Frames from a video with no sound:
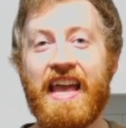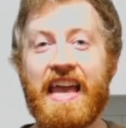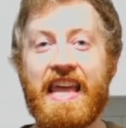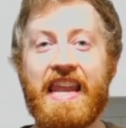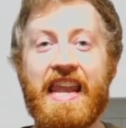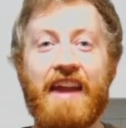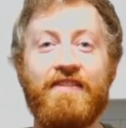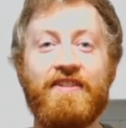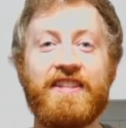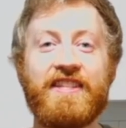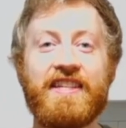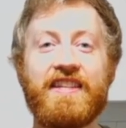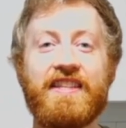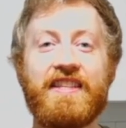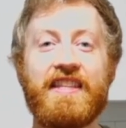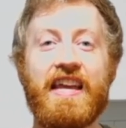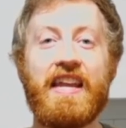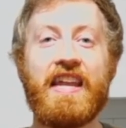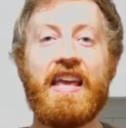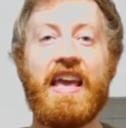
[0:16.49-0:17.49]
And ever
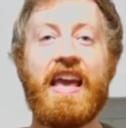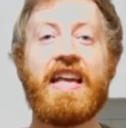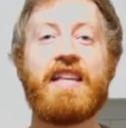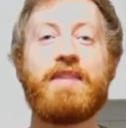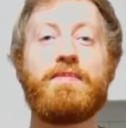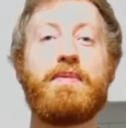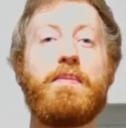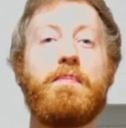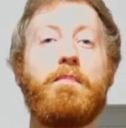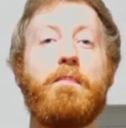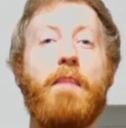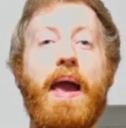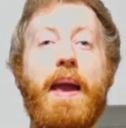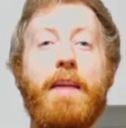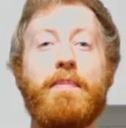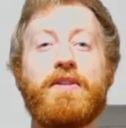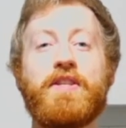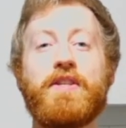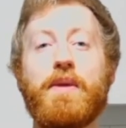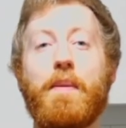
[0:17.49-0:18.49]
since then, has been
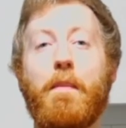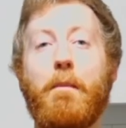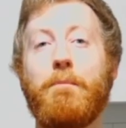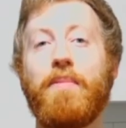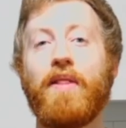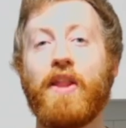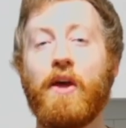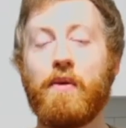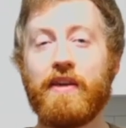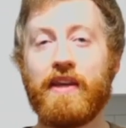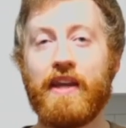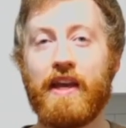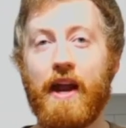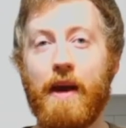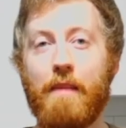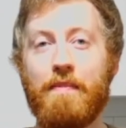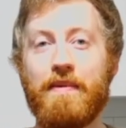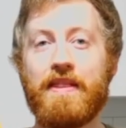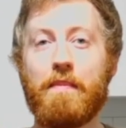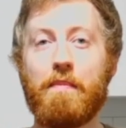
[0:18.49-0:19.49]
absolutely blowing it
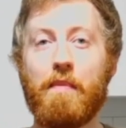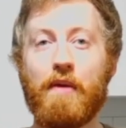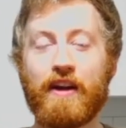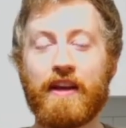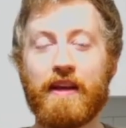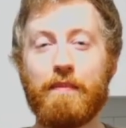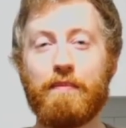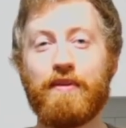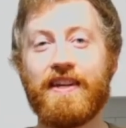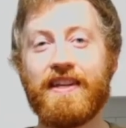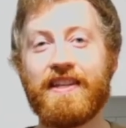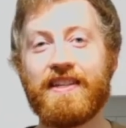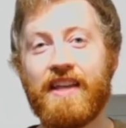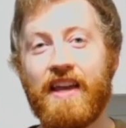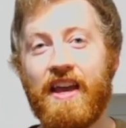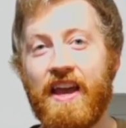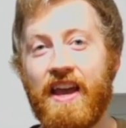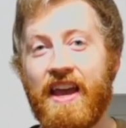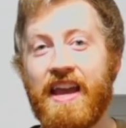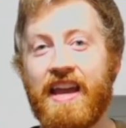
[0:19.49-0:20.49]
up in the
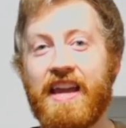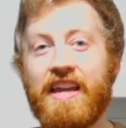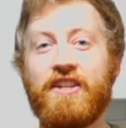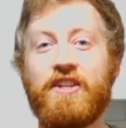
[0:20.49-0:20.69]
marketplace. In